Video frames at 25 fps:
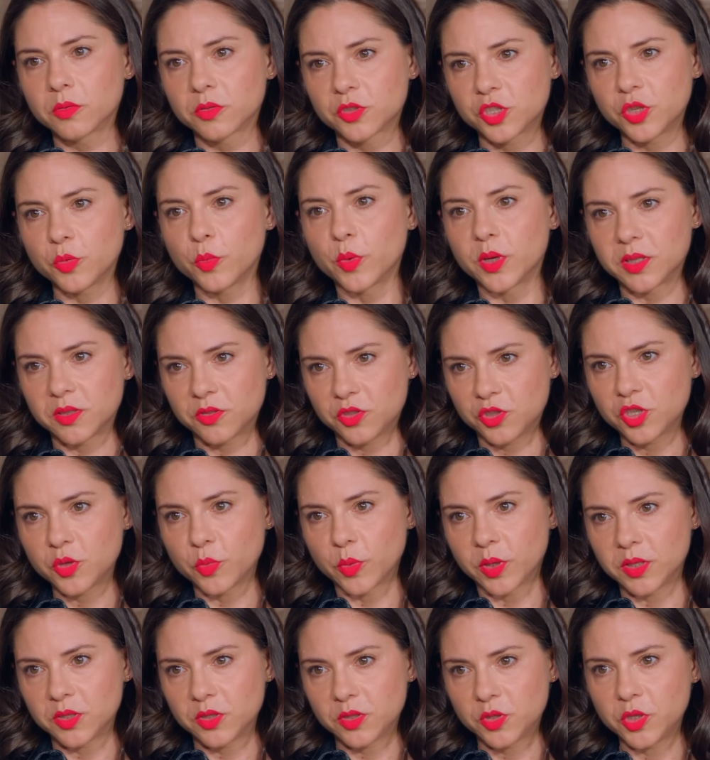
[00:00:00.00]
She went she
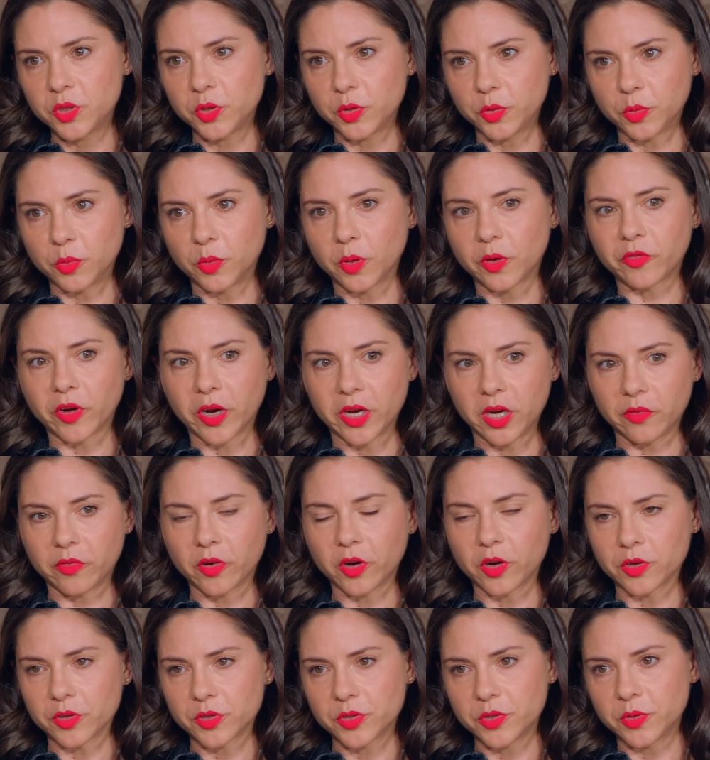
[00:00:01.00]
okay. went to a friend of
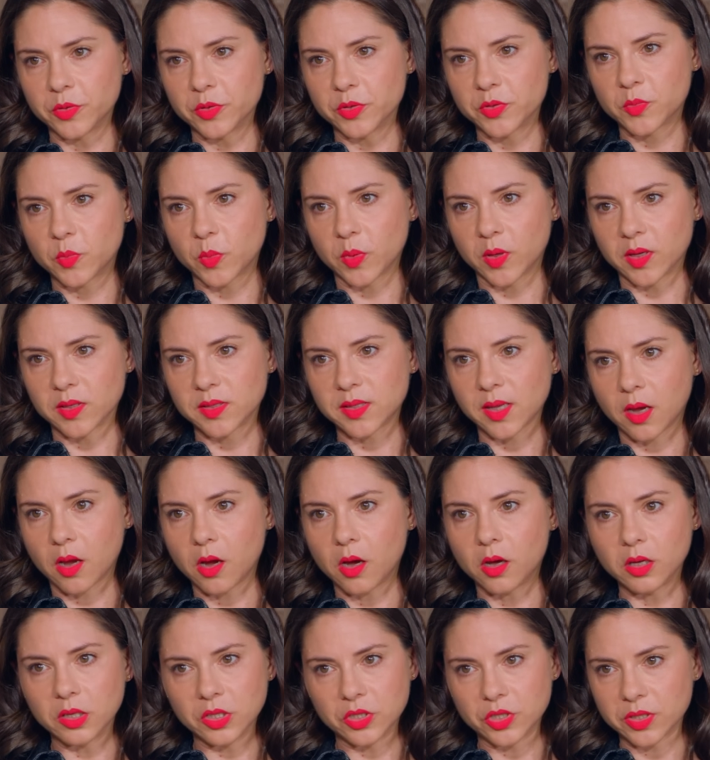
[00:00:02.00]
hers who's been a
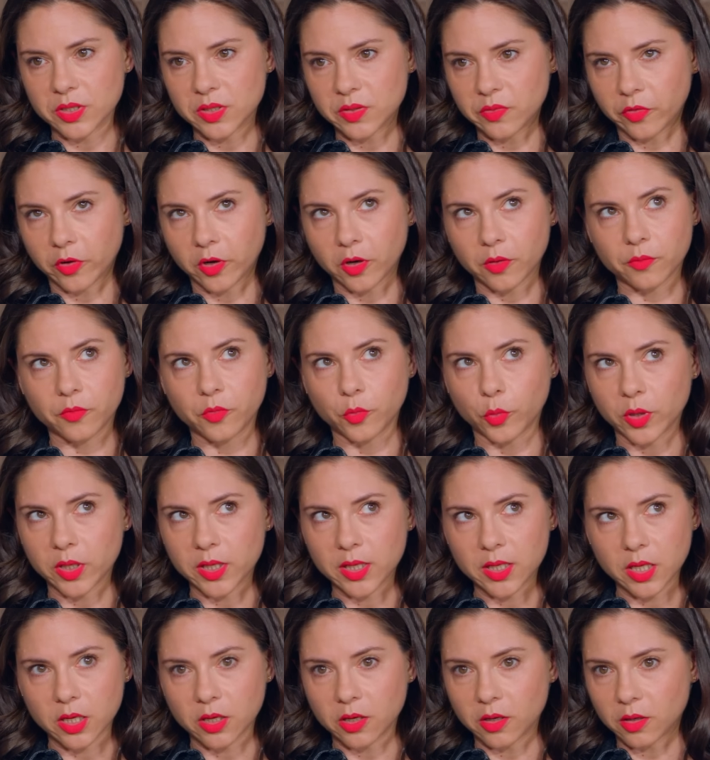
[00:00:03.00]
psychologist for 40
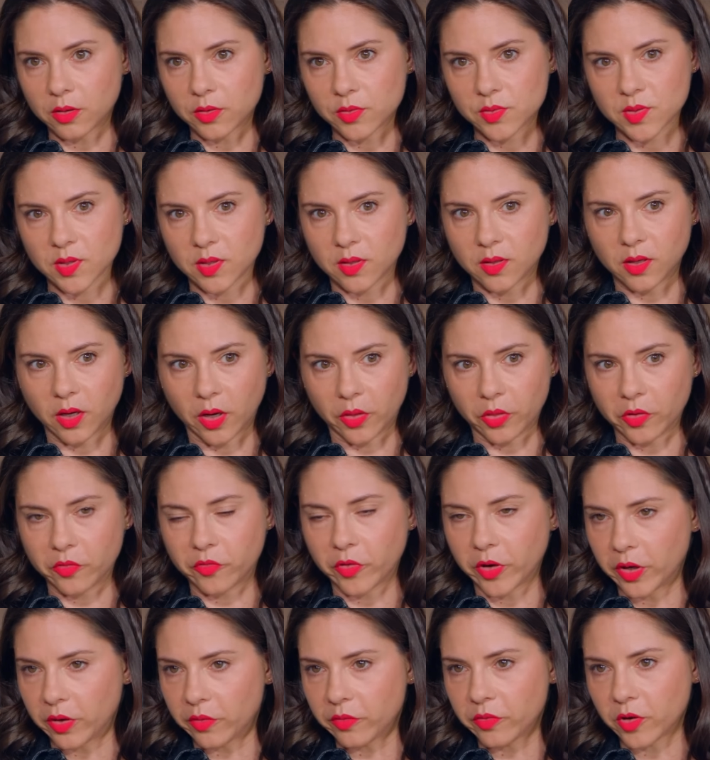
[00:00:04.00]
years and another
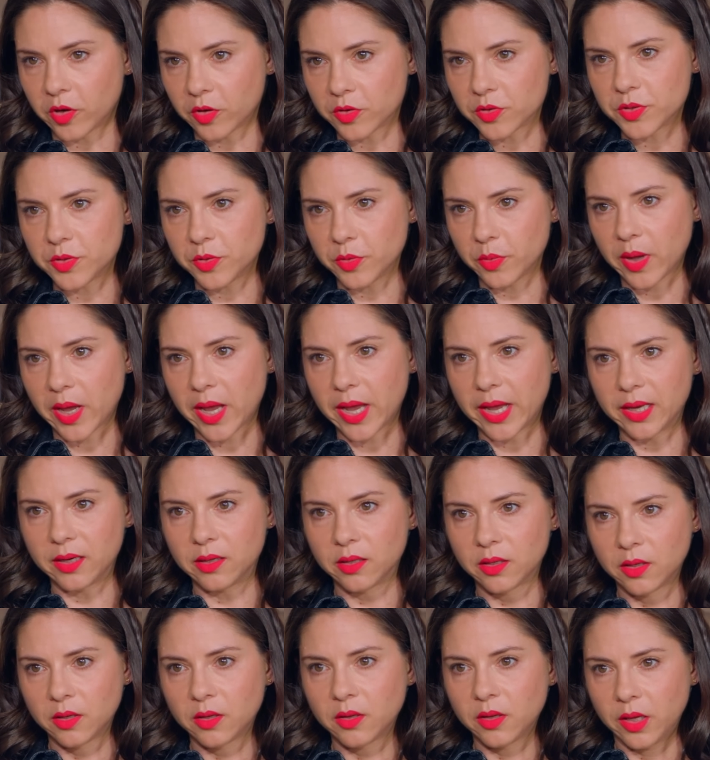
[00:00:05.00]
friend of hers who had
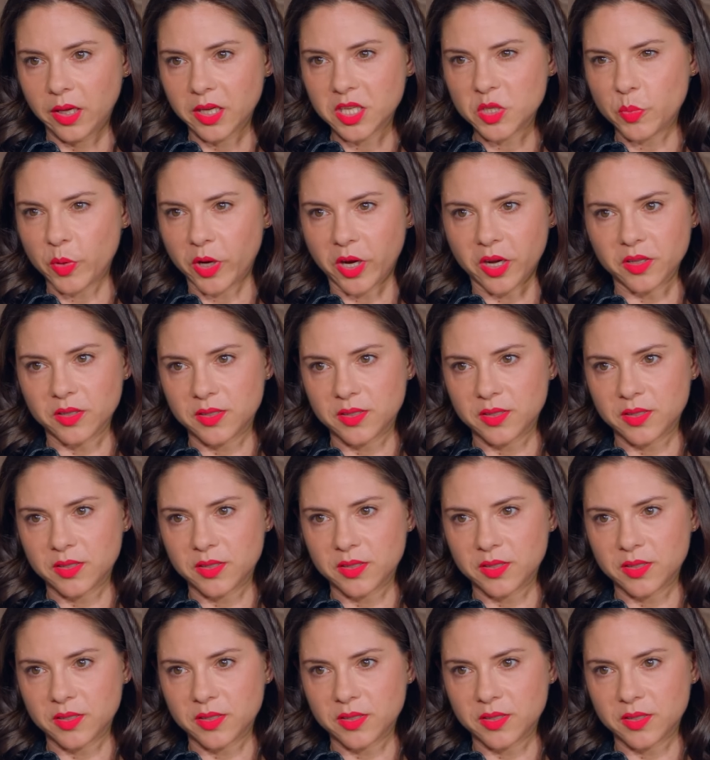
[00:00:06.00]
okay. experience.